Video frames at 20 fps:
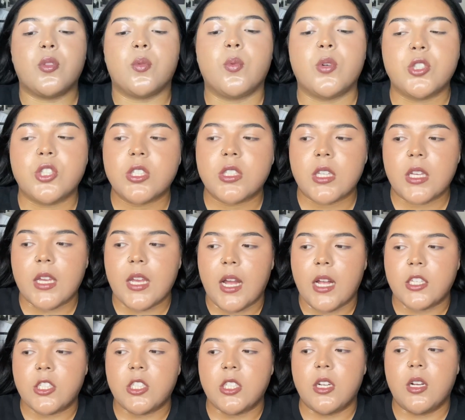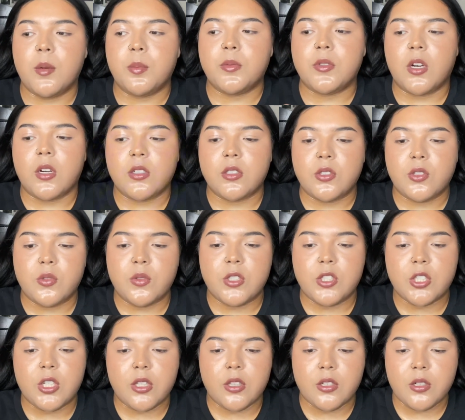we're just like catching up, talking to each
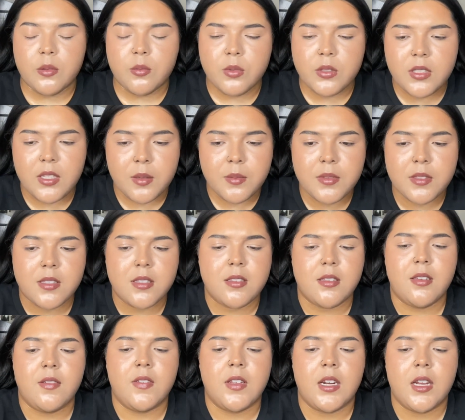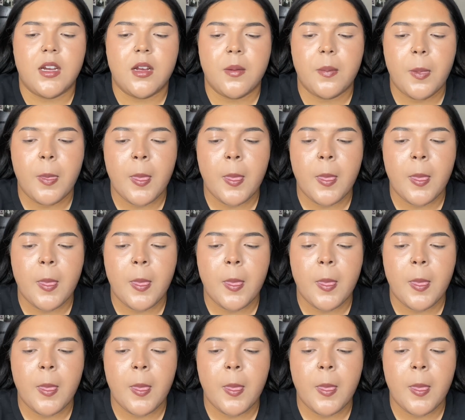other. What time is this even at?